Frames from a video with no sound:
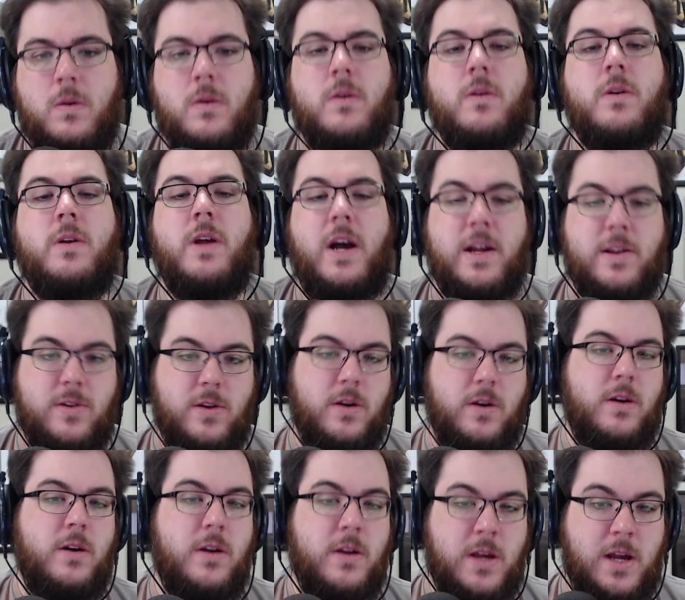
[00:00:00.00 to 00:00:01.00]
Gotcha.
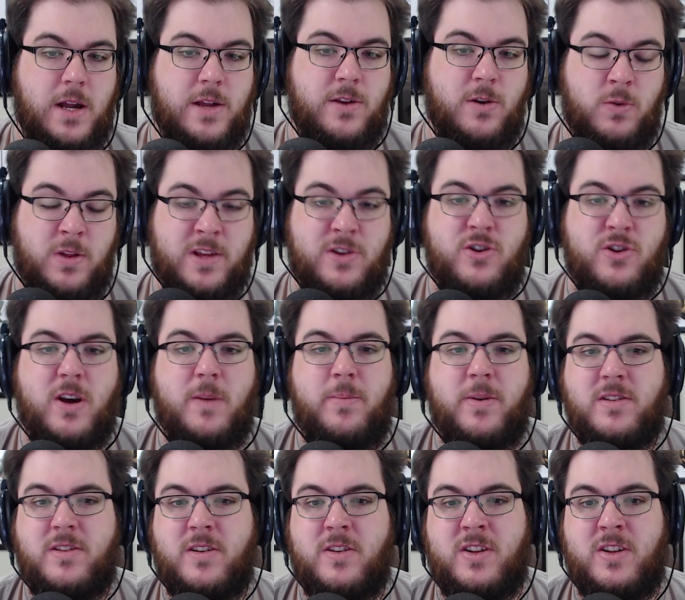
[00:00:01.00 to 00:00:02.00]
Well, let's jump
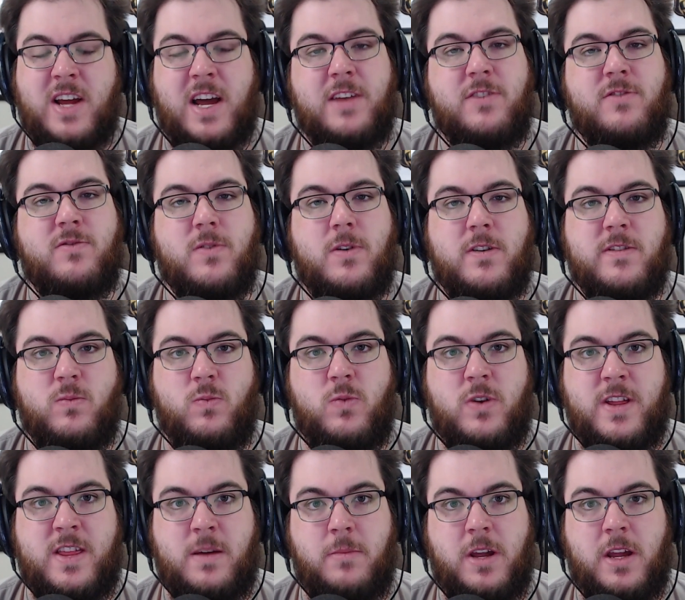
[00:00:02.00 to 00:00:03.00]
into the dice rolls and what do
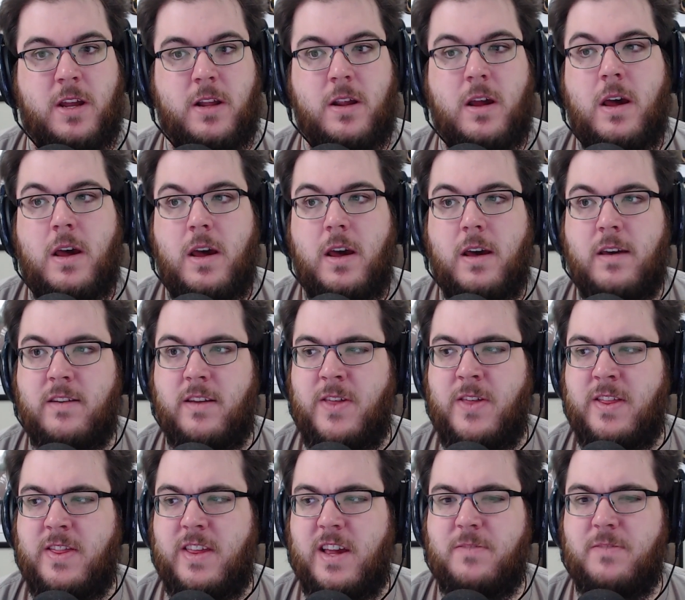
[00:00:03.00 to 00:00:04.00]
they mean? Because I
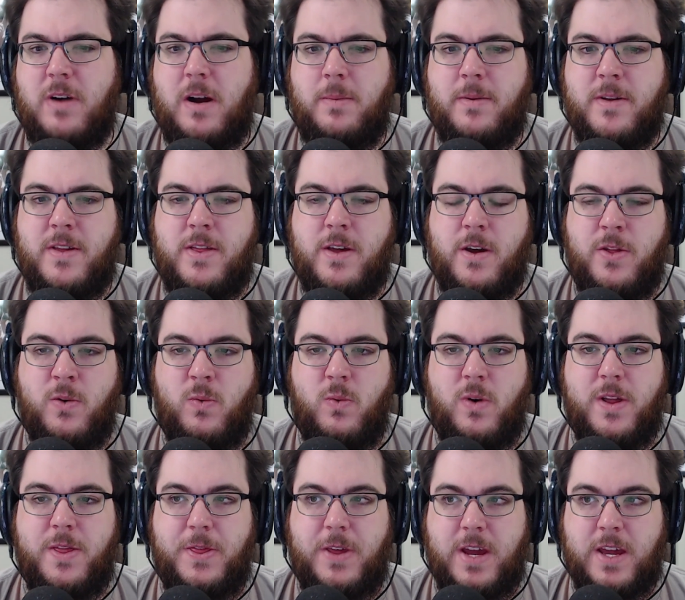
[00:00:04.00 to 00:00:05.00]
think that's probably the
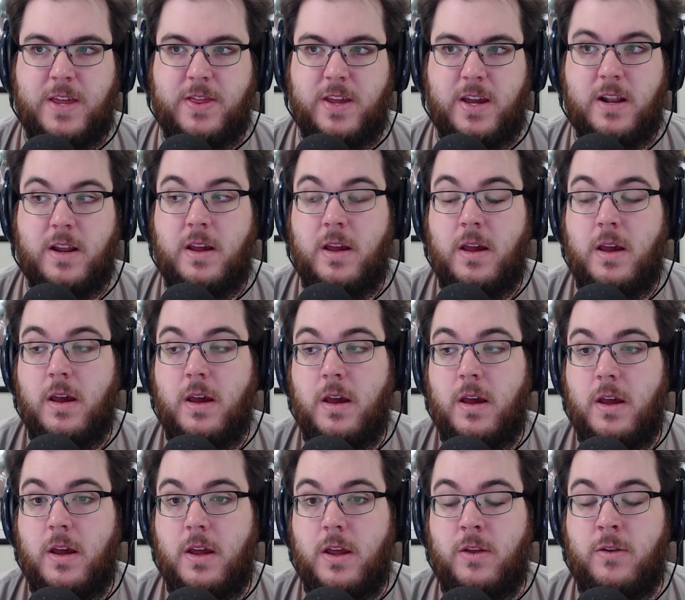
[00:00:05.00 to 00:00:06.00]
one thing that
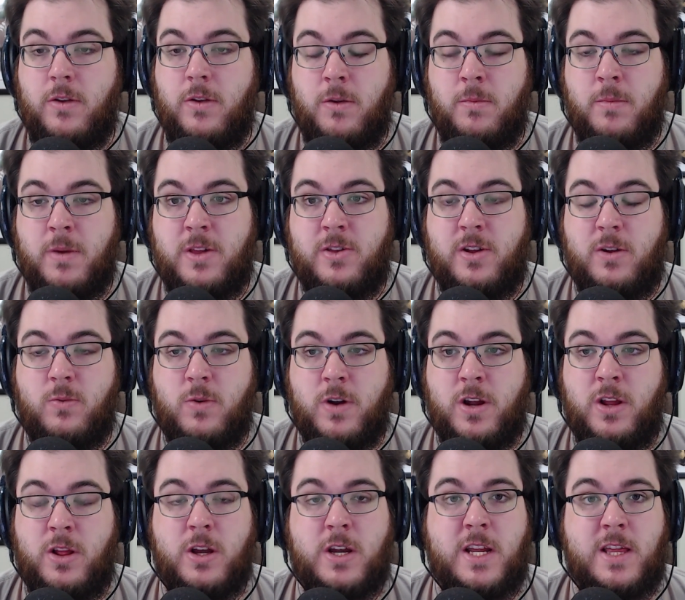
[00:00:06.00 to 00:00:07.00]
you mentioned, it where you
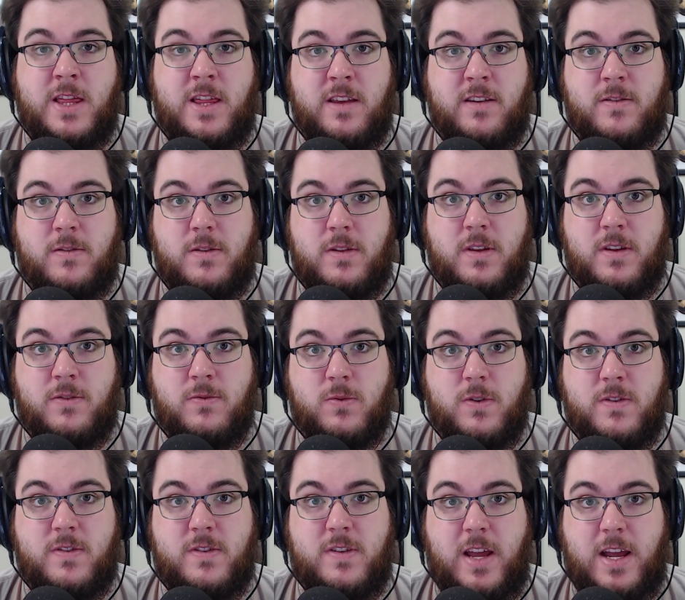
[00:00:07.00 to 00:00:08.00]
look at this rule
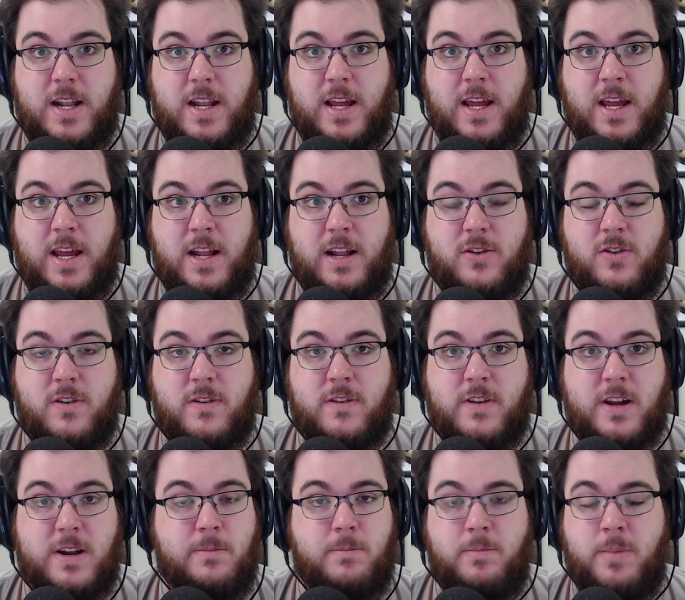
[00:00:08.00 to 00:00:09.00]
set and it's just
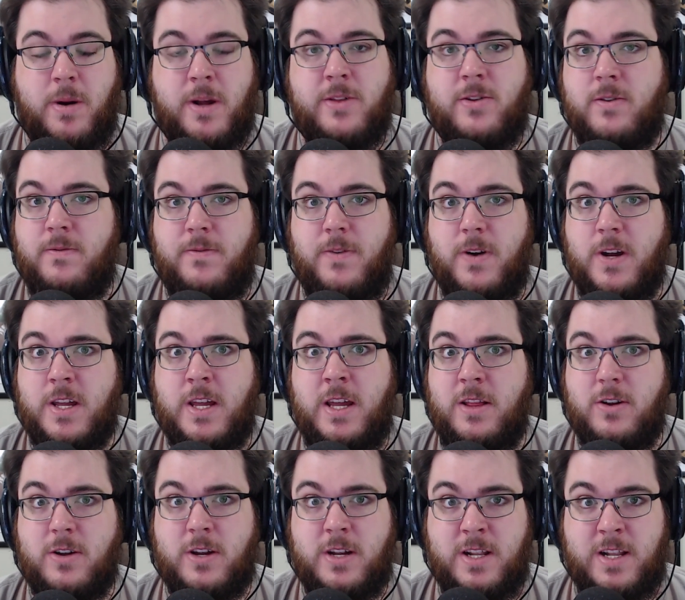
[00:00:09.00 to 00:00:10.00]
got a bunch of funky
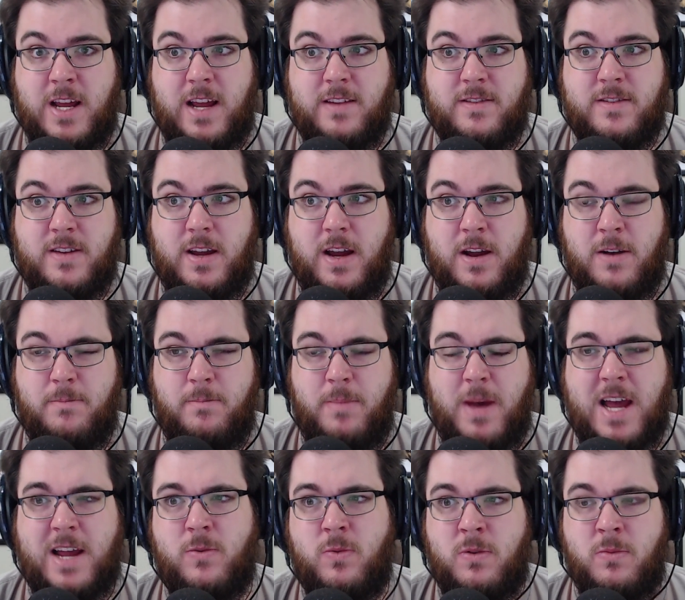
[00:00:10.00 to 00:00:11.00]
looking dice.
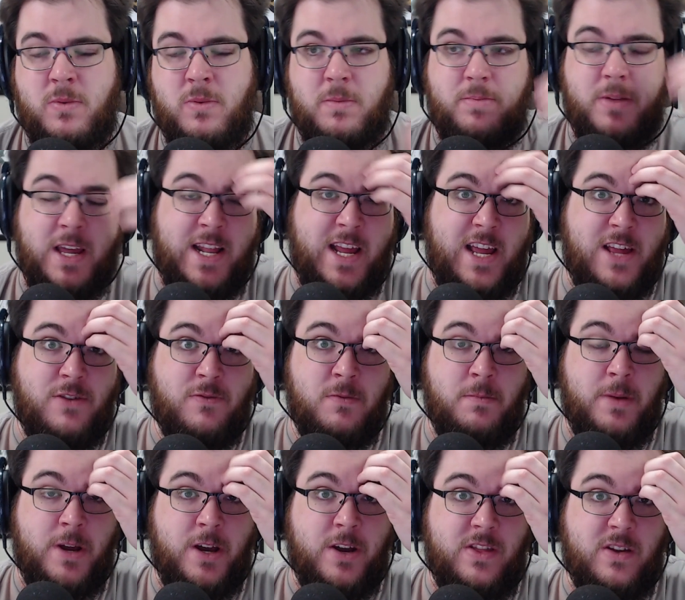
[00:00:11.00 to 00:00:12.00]
Back when we played Age of
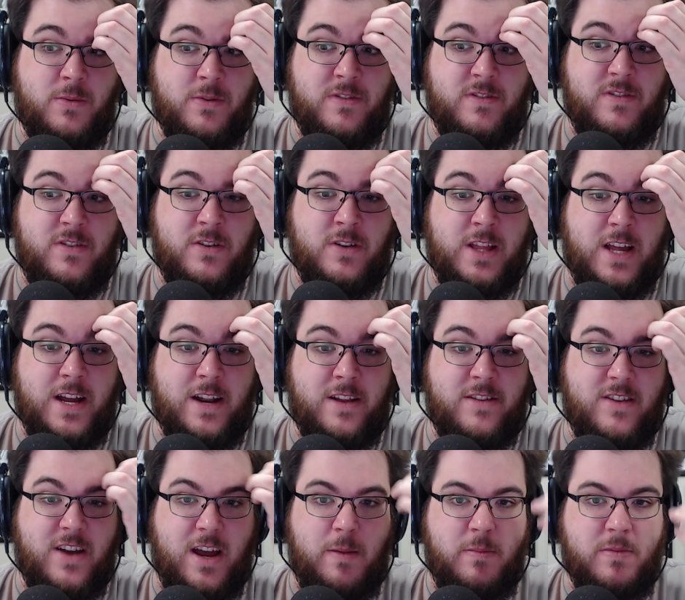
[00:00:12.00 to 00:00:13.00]
Rebellion, there was still a lot of
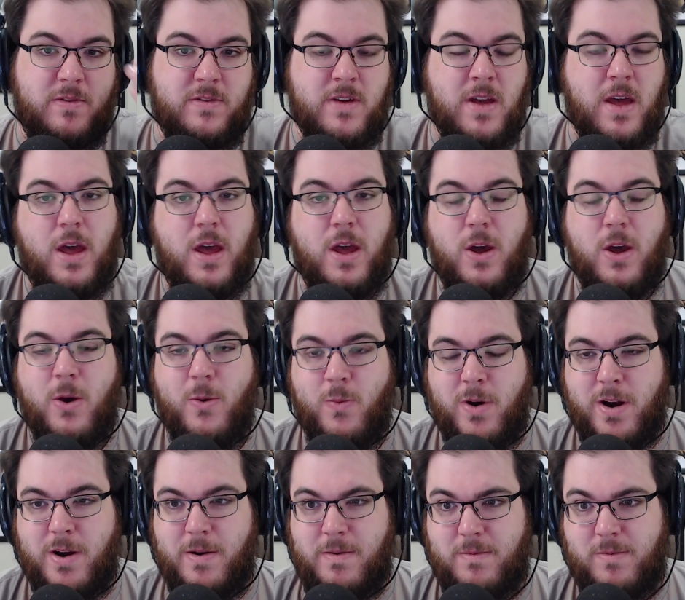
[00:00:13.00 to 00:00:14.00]
times
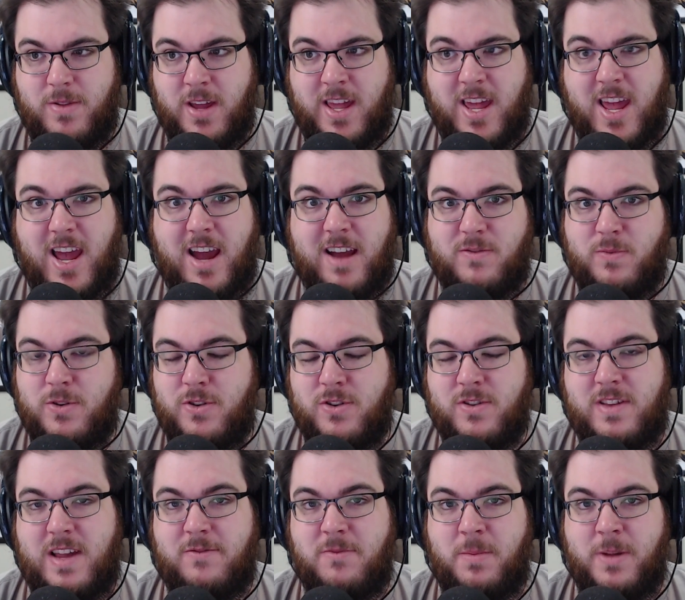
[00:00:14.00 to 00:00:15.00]
where the cast would just
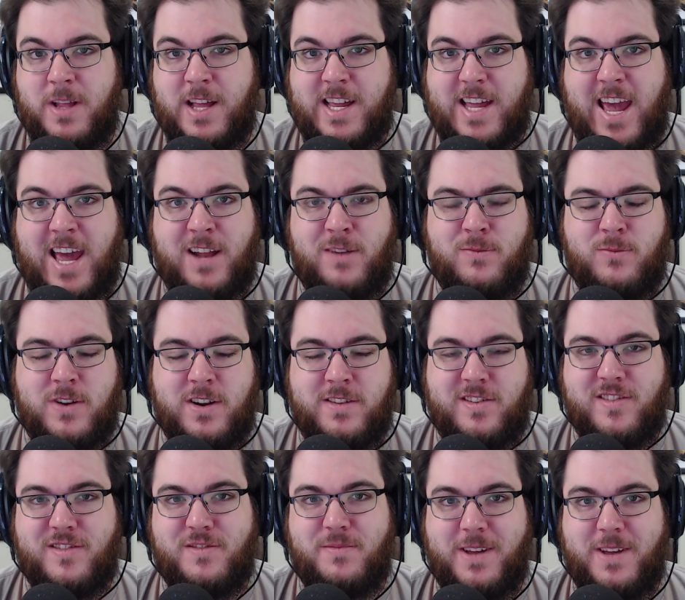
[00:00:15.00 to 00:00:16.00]
have to be like, Adam, what does
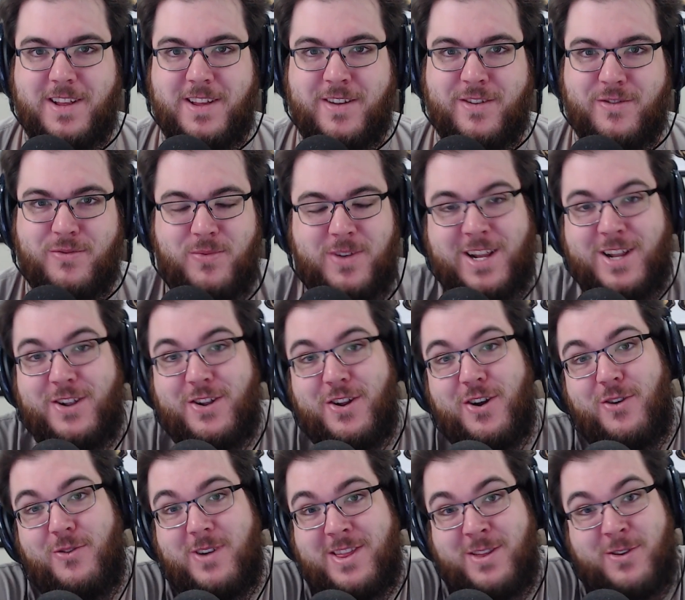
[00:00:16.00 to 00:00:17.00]
this mean? Because we didn't know
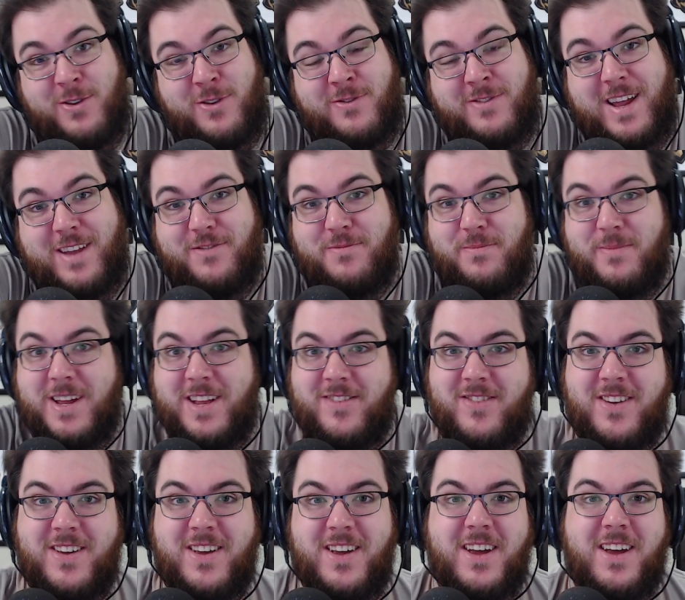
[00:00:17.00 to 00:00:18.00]
what those dice meant.
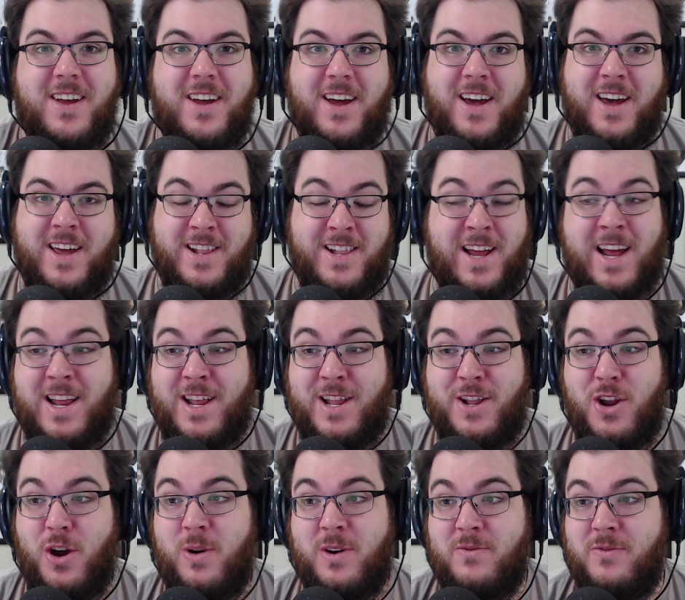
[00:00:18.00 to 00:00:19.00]
And
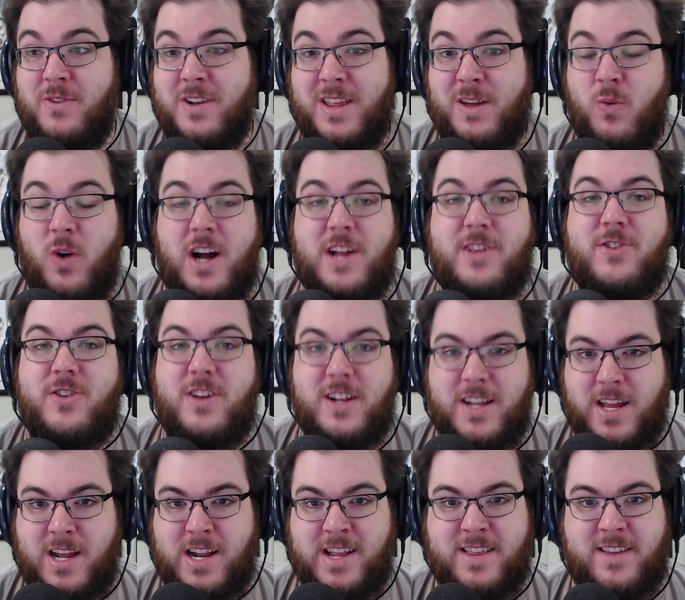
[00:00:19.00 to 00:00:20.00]
no one really watching
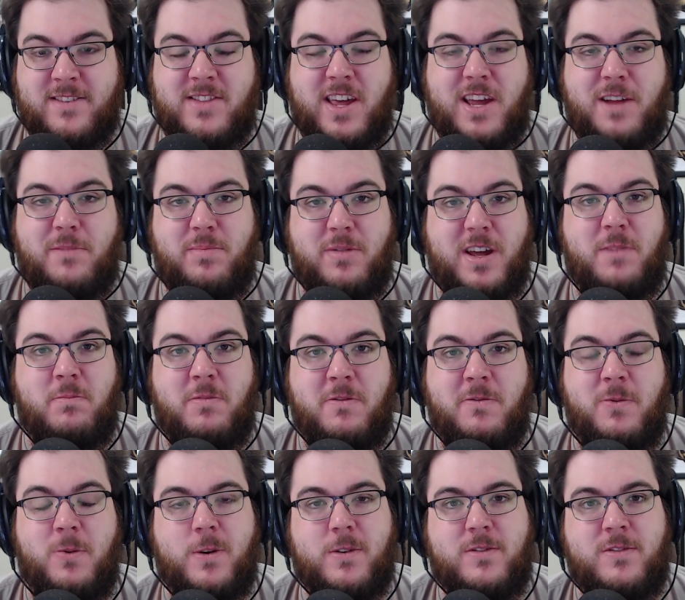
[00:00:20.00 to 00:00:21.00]
did unless they had played
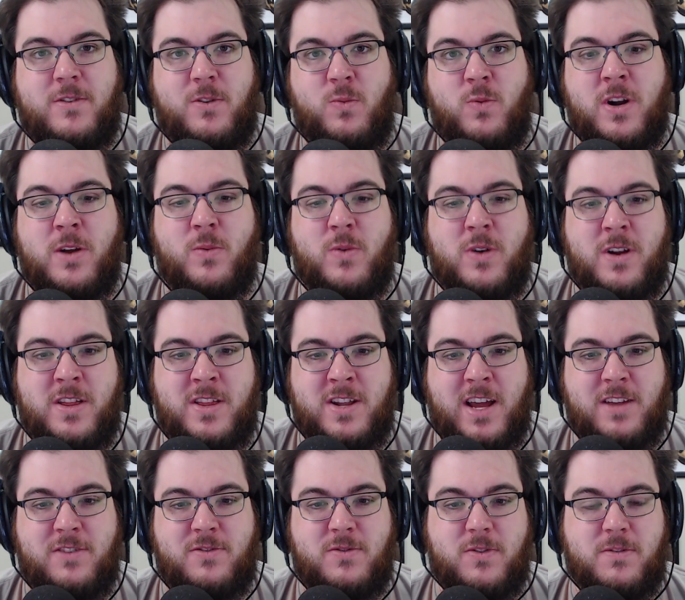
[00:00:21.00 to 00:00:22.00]
before. So what do the
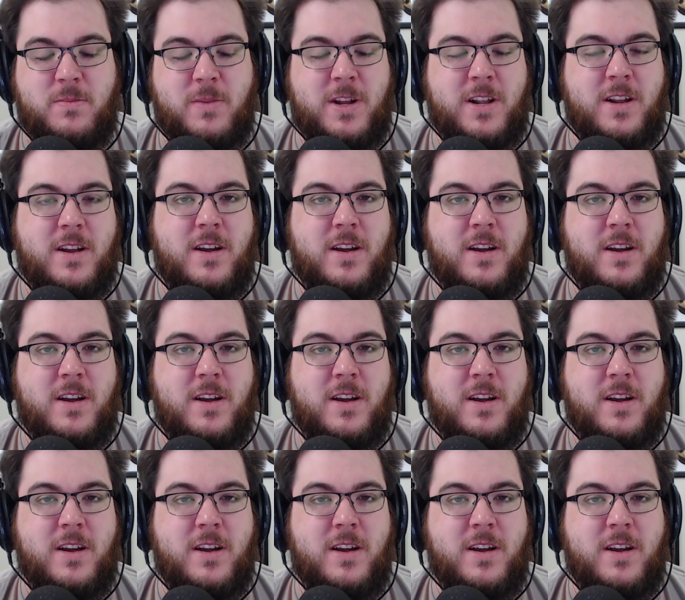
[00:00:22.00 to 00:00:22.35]
dice rolls mean?